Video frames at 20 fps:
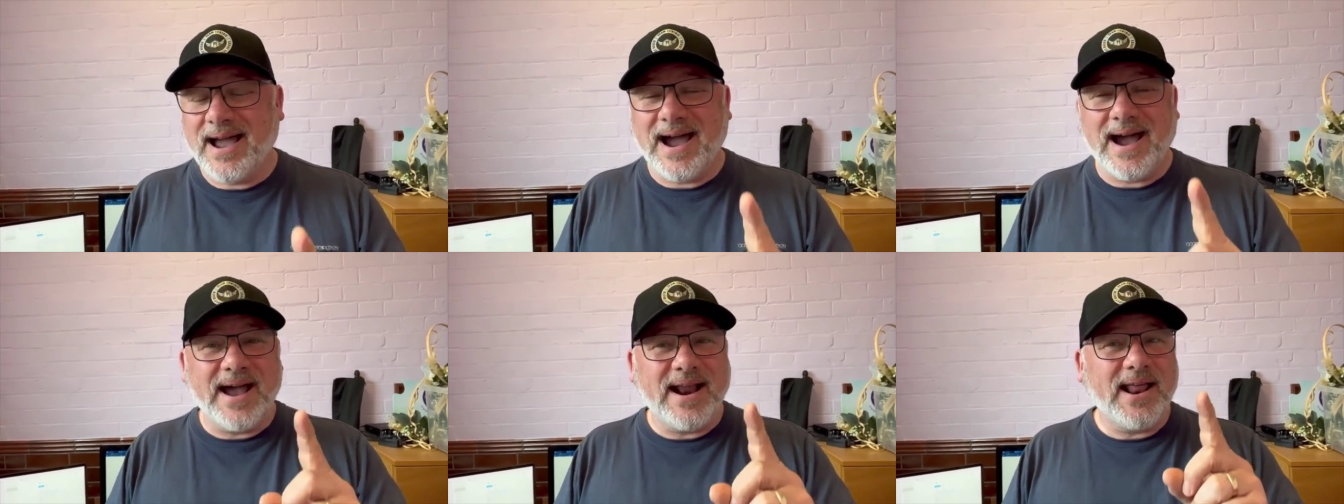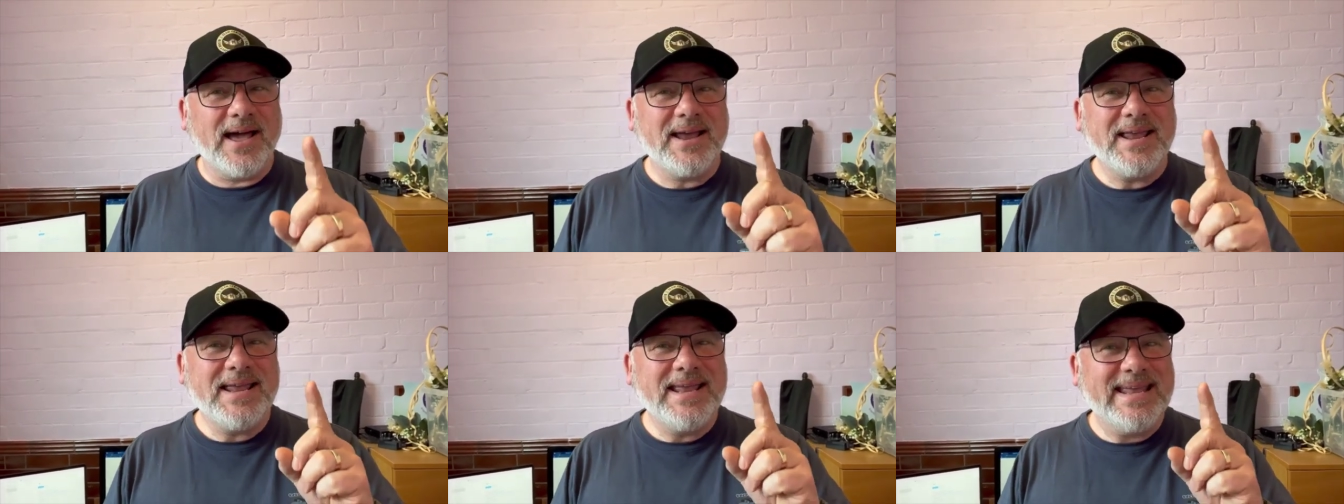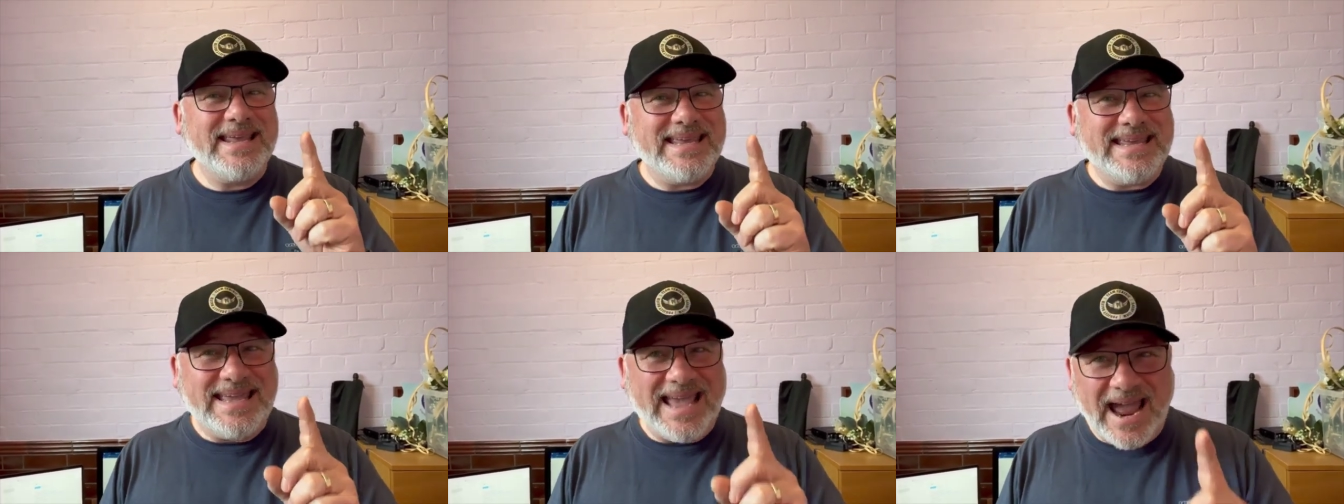And I
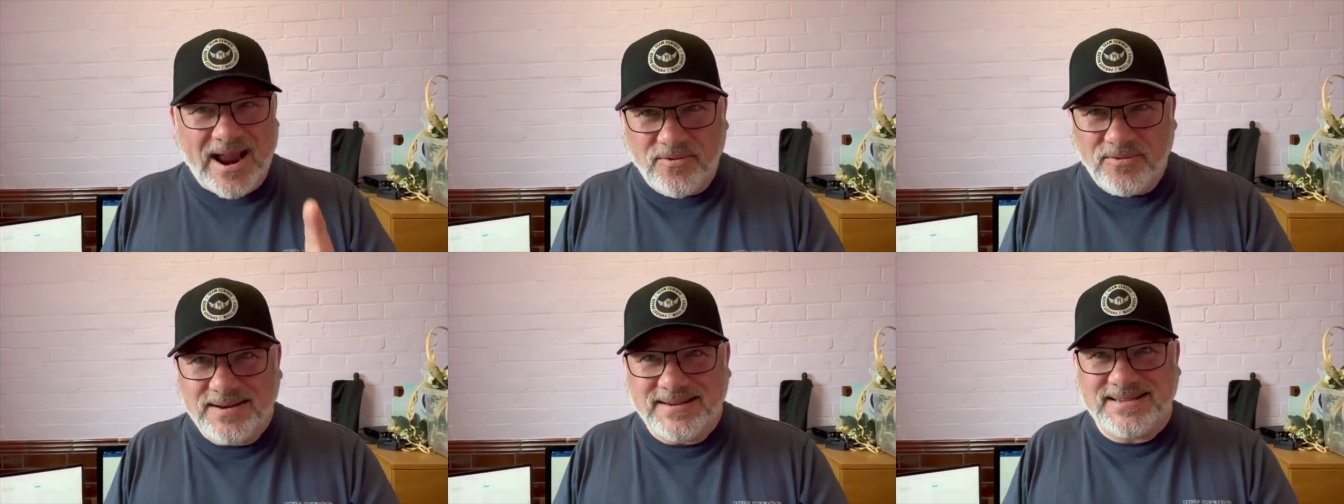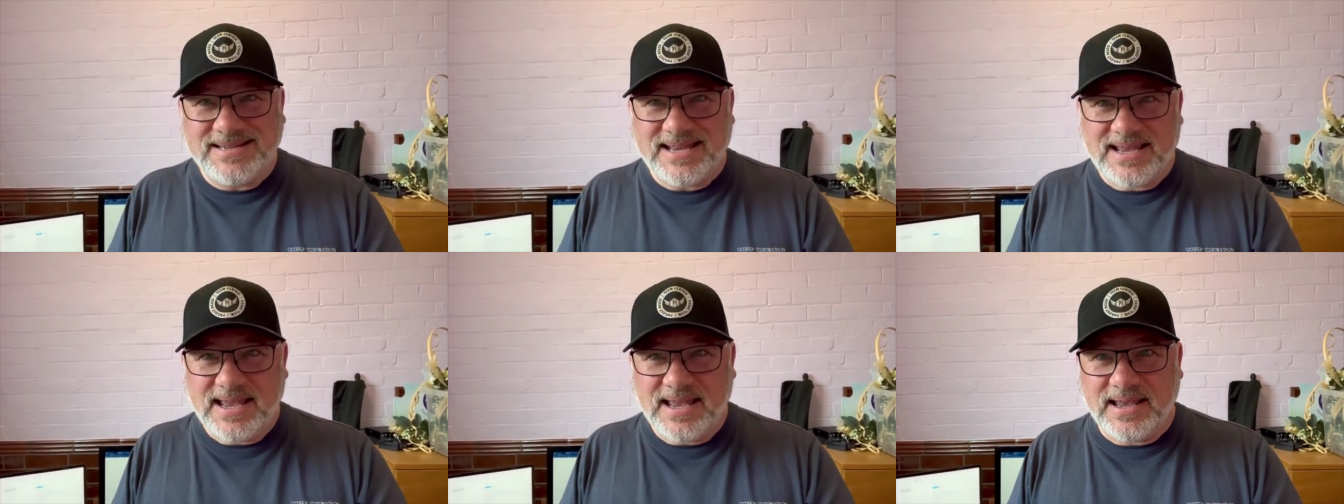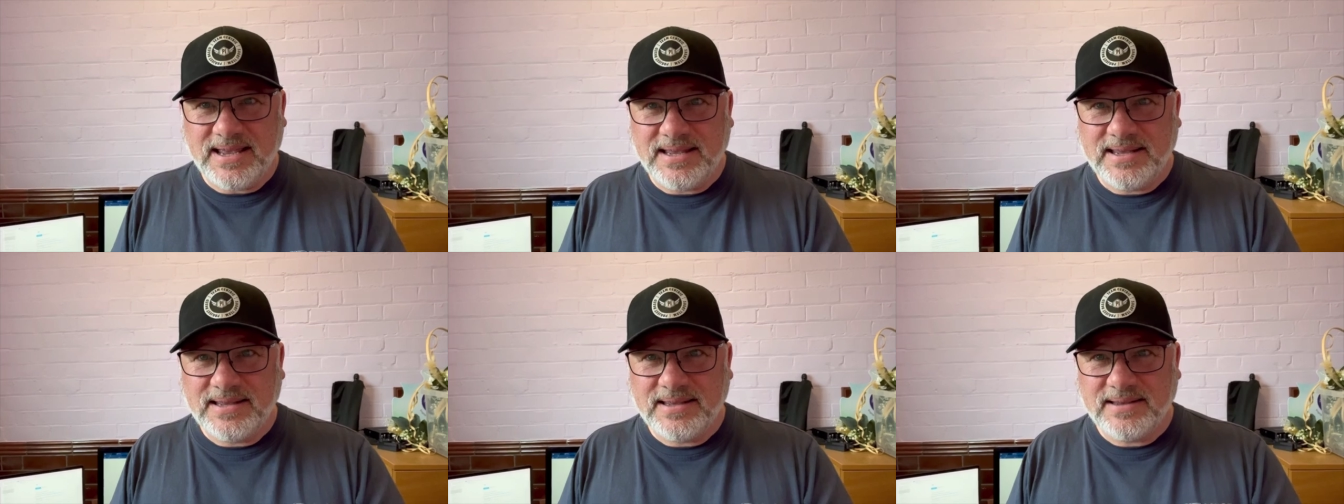
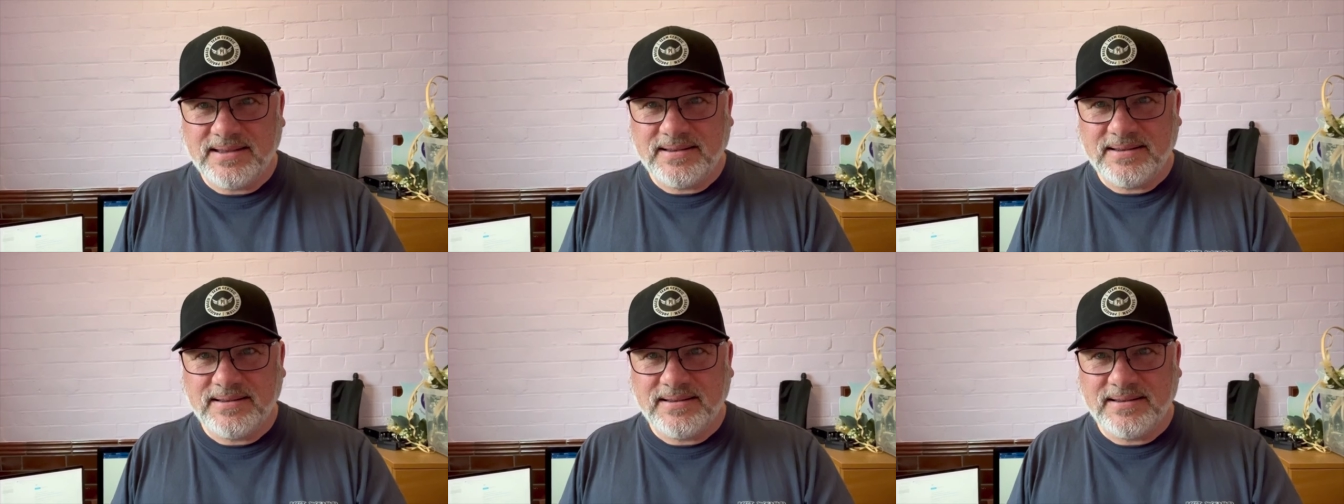guarantee